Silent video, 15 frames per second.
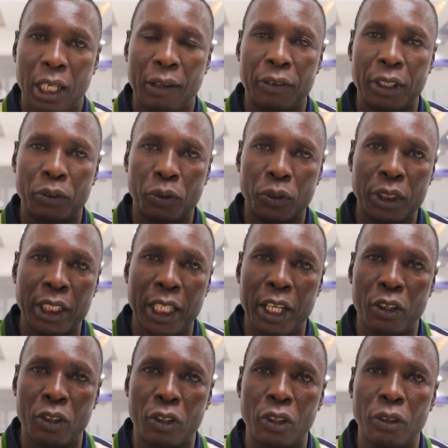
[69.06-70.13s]
After 2D
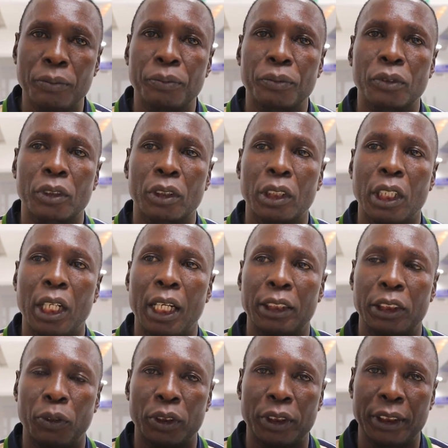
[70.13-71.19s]
echo,
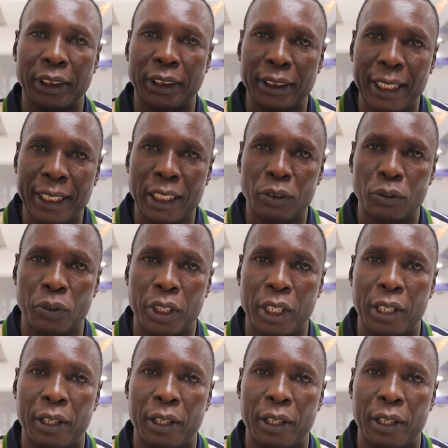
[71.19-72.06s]
she was taken to